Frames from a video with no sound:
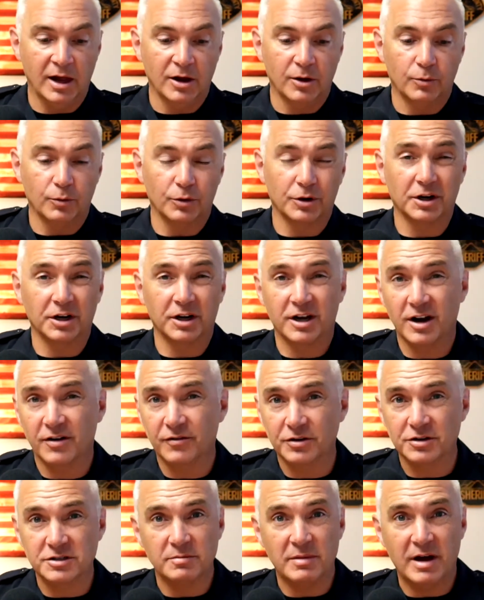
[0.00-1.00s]
We're going to cover
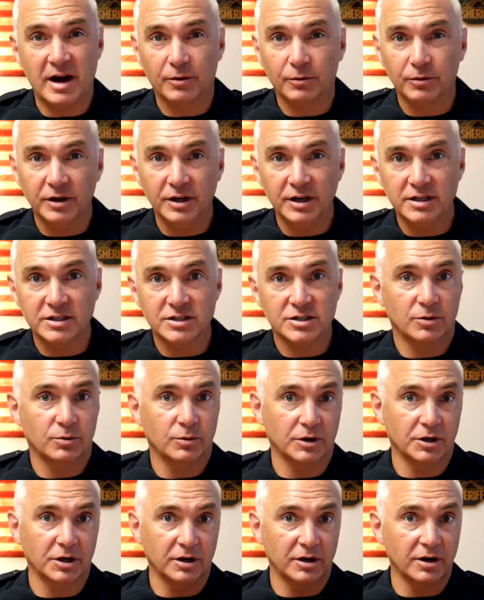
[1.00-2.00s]
some outreach. We're
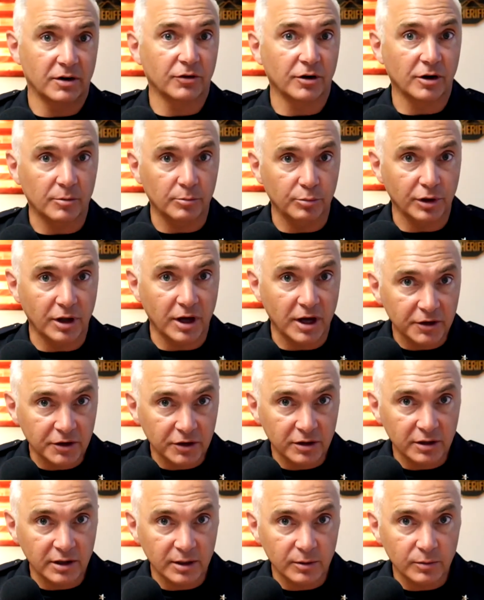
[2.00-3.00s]
going to cover our blotter
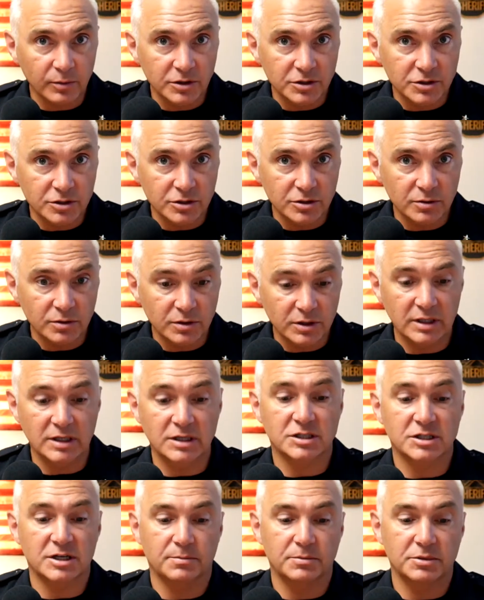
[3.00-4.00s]
like we do
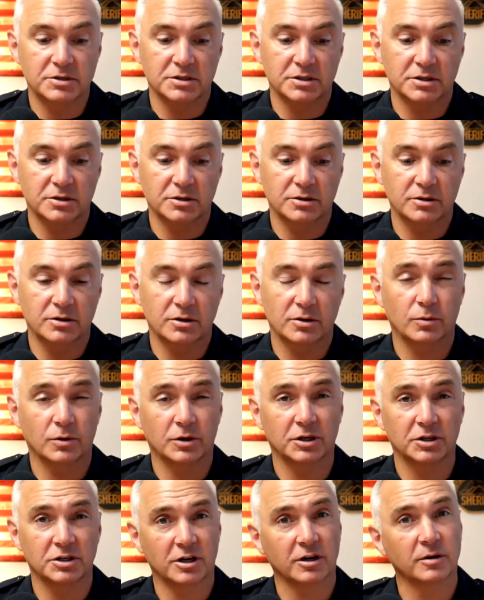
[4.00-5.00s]
each episode. We're going
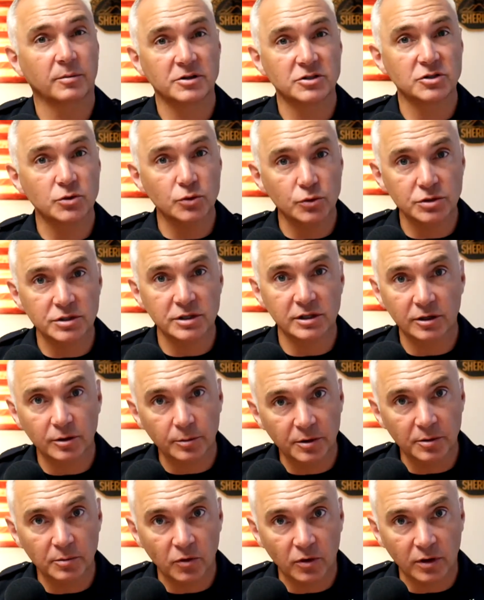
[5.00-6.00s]
to talk about schools a little
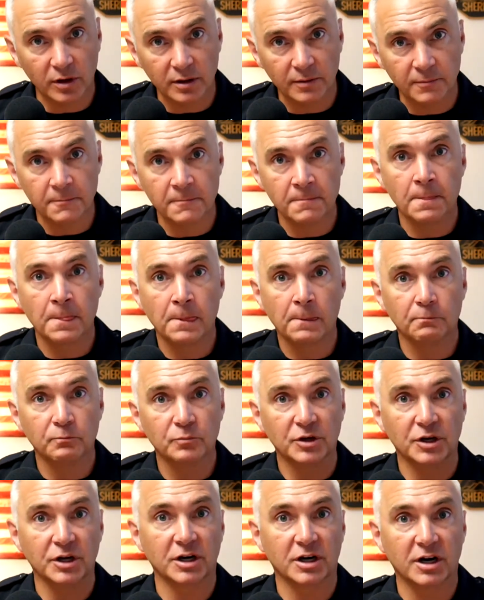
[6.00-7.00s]
bit more.
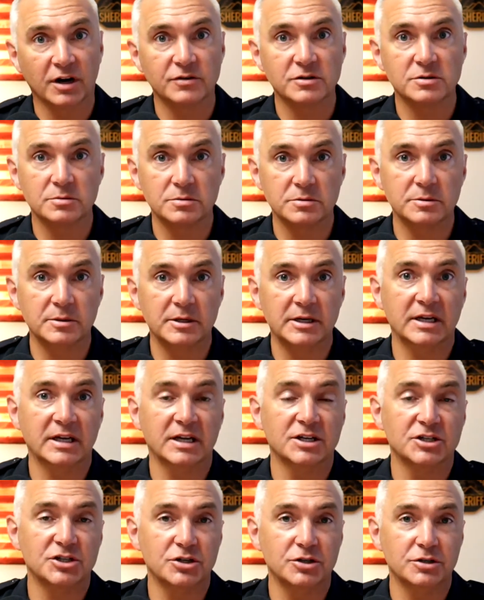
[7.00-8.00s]
Going to cover some speeding
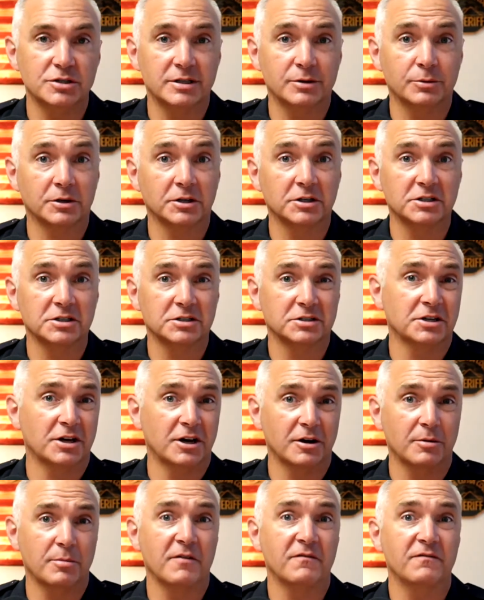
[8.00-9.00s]
issues, and then we're going to talk
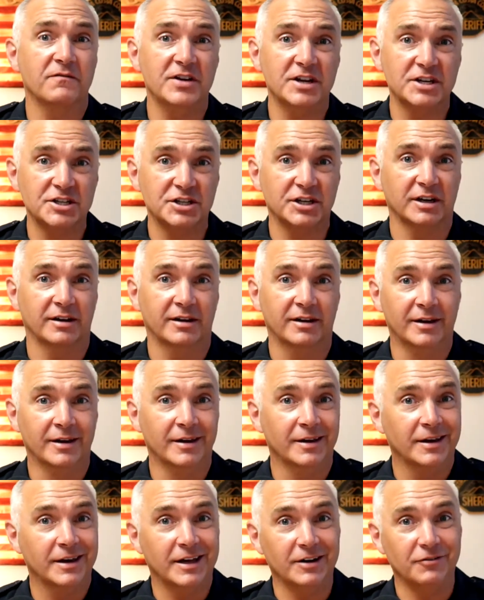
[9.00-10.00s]
about phishing.
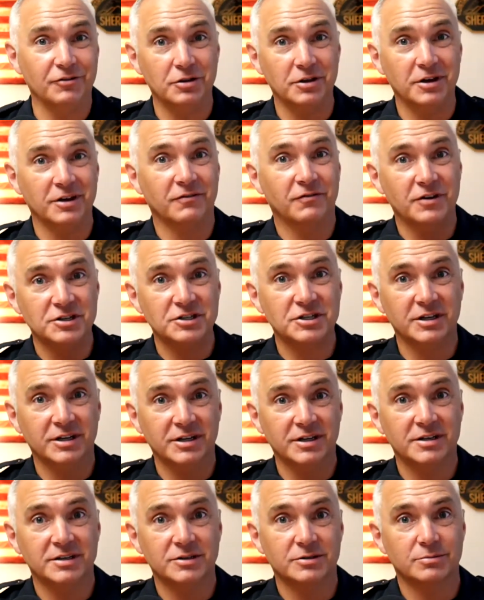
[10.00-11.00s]
And if you think phishing
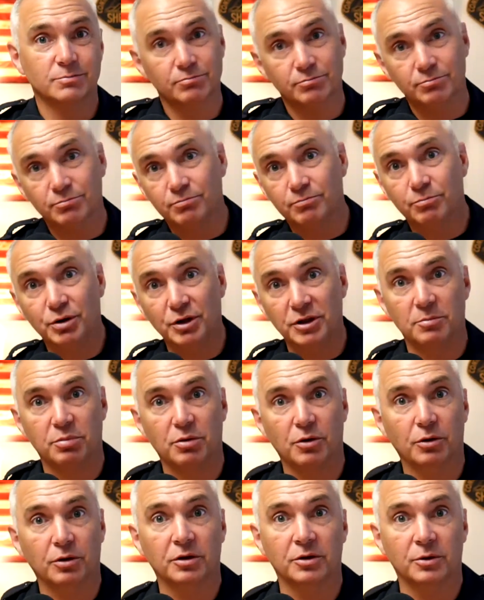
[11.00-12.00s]
is putting the
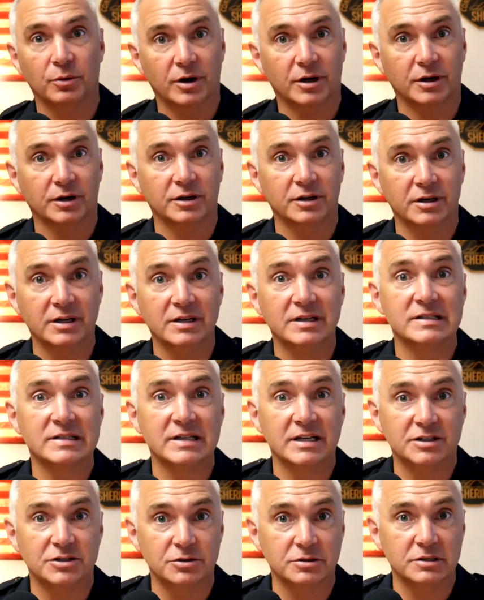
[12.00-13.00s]
pole in the water, you need to stay
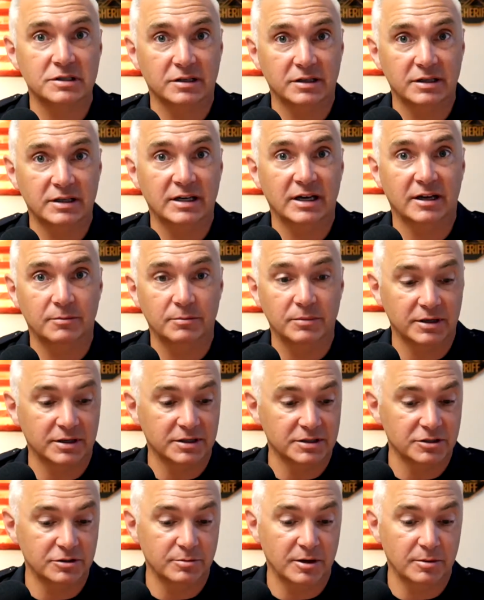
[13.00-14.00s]
tuned till the end
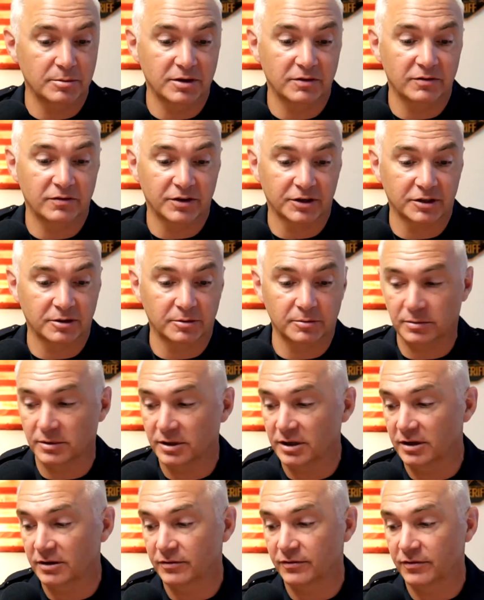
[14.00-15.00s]
because you may be a victim
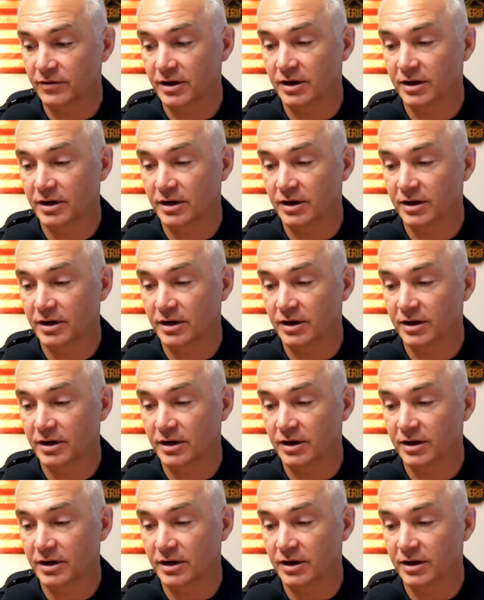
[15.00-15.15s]
if